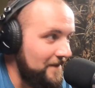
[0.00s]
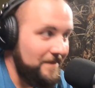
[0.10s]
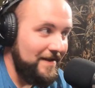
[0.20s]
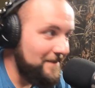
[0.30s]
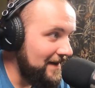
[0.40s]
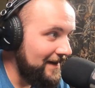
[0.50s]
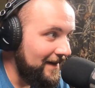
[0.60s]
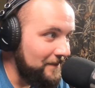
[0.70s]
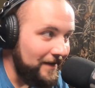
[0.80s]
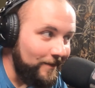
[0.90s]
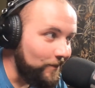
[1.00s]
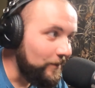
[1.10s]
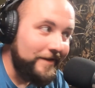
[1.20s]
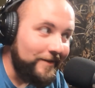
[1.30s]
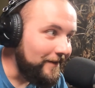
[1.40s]
And me and my dad, me and
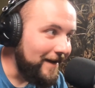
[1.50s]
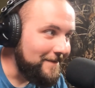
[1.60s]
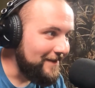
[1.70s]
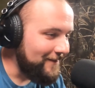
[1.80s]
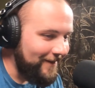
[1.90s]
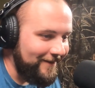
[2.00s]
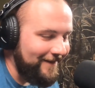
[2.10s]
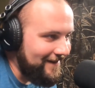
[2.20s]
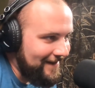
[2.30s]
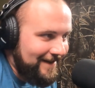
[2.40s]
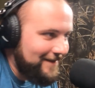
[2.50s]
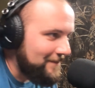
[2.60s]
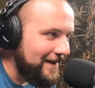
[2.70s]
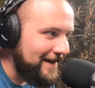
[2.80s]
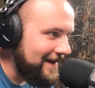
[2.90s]
old Richard Ramsey walking around, I had
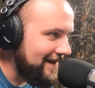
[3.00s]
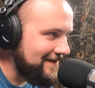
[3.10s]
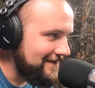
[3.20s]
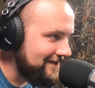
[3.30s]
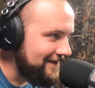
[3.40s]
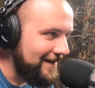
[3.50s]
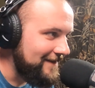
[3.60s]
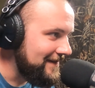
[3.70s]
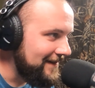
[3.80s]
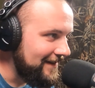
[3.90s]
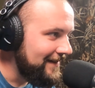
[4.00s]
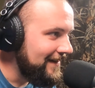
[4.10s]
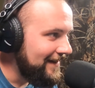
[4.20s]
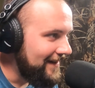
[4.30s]
the break action and everything.